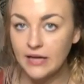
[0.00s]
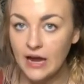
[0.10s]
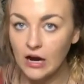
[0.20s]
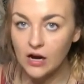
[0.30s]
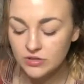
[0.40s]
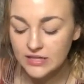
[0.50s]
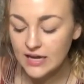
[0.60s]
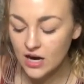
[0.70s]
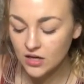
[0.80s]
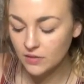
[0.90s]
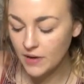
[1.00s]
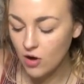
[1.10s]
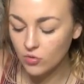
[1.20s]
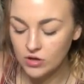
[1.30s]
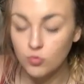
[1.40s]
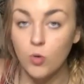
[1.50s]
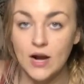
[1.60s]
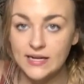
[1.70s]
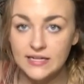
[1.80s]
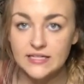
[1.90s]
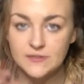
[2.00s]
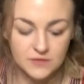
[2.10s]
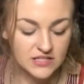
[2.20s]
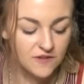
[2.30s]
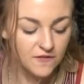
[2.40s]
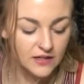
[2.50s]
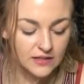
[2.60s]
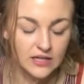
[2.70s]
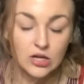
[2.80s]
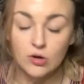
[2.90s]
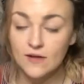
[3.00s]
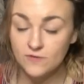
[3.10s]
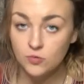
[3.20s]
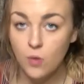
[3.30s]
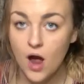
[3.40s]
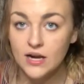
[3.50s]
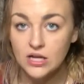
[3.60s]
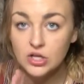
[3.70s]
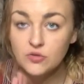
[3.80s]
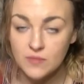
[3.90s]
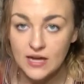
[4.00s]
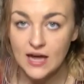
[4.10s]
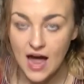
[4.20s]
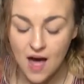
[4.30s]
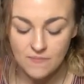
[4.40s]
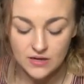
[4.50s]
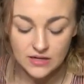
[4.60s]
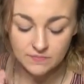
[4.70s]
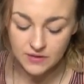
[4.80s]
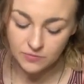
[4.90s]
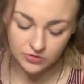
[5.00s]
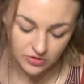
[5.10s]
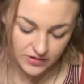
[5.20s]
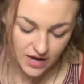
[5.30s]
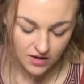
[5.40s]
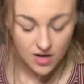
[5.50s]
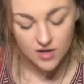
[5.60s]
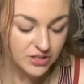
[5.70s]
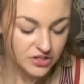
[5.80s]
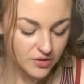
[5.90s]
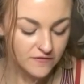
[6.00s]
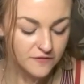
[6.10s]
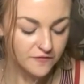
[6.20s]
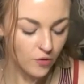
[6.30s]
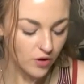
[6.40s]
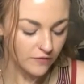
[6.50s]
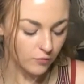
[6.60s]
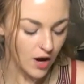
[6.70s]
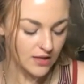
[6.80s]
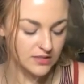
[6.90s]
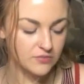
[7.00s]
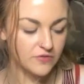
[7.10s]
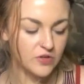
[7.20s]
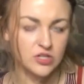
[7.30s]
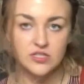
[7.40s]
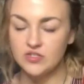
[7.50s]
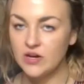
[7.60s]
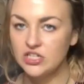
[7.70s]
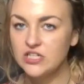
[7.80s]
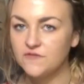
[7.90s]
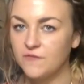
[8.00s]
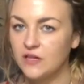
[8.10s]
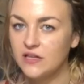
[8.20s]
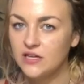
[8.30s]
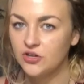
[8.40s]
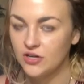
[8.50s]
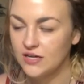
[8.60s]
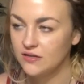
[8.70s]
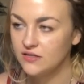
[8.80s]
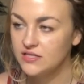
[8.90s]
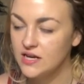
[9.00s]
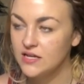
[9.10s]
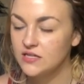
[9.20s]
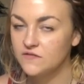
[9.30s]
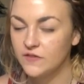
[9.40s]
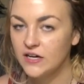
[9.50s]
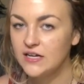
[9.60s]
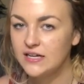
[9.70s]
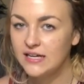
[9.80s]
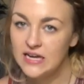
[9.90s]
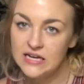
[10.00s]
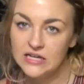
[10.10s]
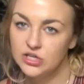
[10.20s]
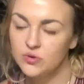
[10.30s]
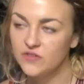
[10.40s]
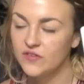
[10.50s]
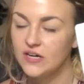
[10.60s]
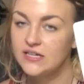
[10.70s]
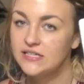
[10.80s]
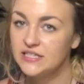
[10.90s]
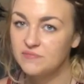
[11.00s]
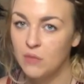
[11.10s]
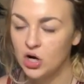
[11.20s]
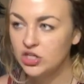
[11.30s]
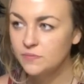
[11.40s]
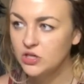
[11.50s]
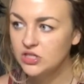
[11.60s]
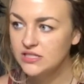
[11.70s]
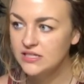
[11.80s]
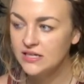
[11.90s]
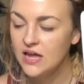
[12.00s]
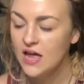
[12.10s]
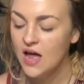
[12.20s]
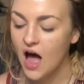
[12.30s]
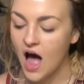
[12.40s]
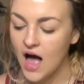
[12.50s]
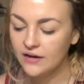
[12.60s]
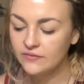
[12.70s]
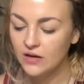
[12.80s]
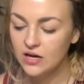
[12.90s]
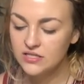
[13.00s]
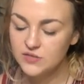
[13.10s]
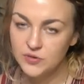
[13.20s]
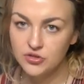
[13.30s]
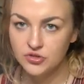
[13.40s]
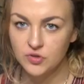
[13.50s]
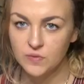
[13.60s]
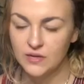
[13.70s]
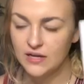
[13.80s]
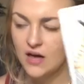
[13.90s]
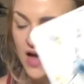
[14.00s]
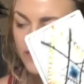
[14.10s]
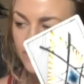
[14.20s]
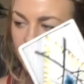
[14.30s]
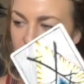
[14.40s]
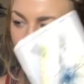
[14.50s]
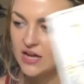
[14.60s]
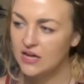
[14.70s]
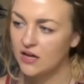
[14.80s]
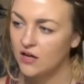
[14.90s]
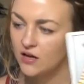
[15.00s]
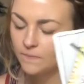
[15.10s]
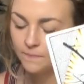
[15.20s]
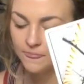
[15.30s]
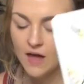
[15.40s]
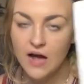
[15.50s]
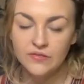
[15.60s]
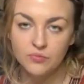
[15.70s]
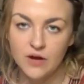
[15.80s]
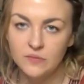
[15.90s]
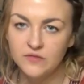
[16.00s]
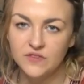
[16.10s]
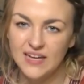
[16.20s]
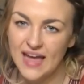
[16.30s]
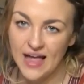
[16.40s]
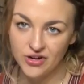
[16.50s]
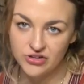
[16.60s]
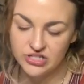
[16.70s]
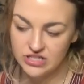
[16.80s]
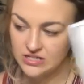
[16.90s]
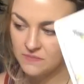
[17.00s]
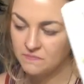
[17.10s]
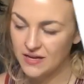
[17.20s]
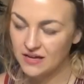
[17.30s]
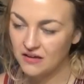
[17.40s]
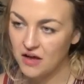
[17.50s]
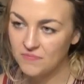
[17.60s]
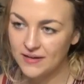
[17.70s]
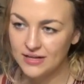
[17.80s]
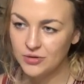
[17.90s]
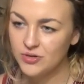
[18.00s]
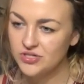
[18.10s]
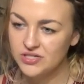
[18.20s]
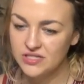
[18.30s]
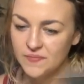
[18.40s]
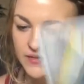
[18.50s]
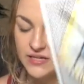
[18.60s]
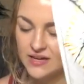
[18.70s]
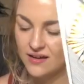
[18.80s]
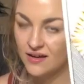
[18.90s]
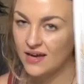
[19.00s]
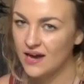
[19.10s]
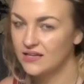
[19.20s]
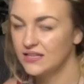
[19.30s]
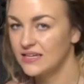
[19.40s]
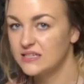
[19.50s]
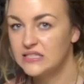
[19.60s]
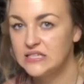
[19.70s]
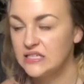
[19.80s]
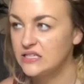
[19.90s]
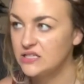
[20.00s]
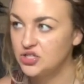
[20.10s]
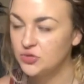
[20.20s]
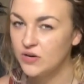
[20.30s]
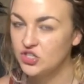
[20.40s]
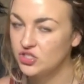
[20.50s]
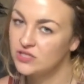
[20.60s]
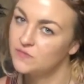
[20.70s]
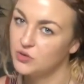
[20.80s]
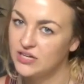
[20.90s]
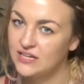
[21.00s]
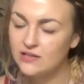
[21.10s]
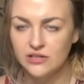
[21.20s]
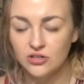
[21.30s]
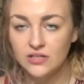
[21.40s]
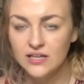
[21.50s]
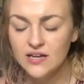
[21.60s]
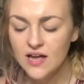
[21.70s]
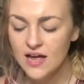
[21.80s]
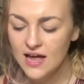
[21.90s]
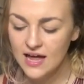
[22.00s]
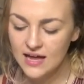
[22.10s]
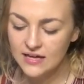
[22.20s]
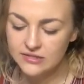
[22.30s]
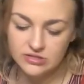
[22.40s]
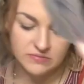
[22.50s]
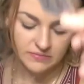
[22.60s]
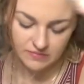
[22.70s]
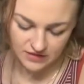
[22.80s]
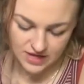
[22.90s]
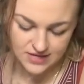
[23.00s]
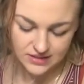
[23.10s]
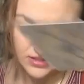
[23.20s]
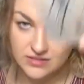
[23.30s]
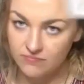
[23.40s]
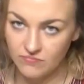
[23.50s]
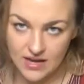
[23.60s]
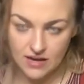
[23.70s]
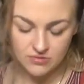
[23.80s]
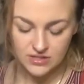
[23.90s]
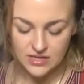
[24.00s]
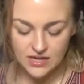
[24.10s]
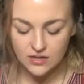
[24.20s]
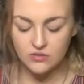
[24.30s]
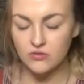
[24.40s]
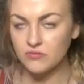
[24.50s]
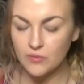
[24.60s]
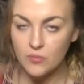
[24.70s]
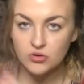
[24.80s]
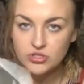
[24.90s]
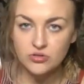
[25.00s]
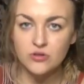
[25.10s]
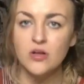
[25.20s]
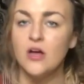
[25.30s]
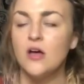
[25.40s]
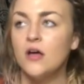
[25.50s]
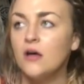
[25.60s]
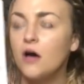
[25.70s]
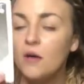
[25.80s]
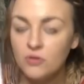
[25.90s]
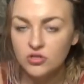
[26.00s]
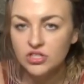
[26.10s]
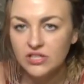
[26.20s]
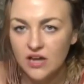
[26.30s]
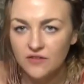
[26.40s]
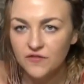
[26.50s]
really care about like what it is specifically. If you want it, you make it happen, and people know that. We do have the Four of Wands in reverse, so I just feel like your insight is very keen. You are a very smart person on a spiritual plane, on the realm of like energies I'm picking up. Like, you are just somebody can kind of like see situations pretty clearly, and thus, like I was saying, you know, emotionally